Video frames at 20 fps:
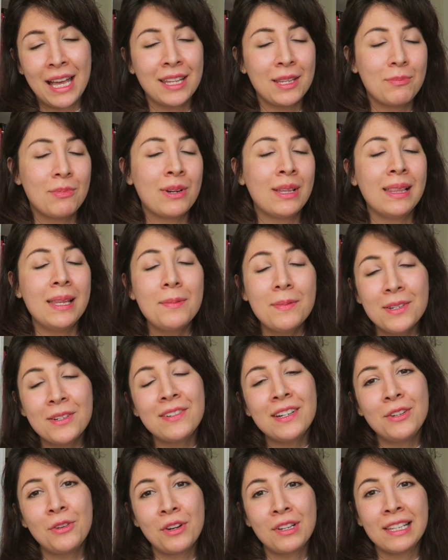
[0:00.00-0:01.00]
and the
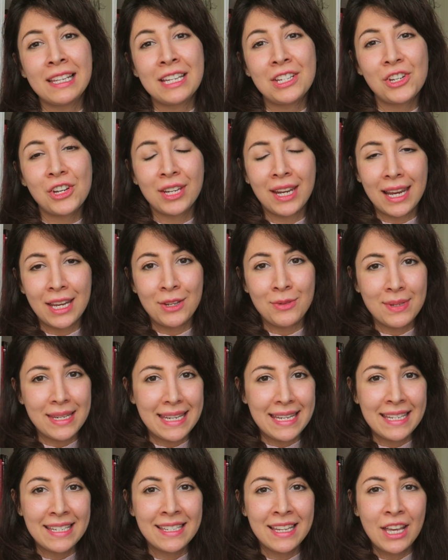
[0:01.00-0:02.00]
preliminary knowledge that you
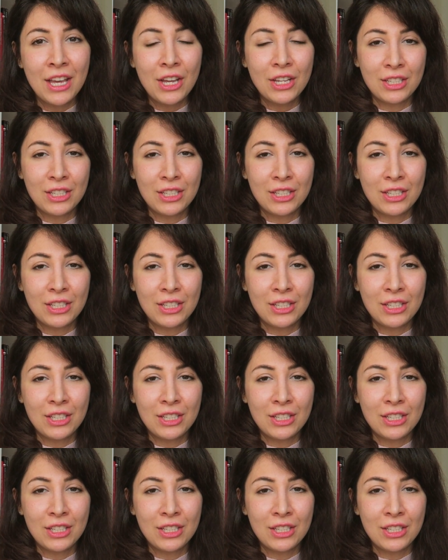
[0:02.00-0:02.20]
need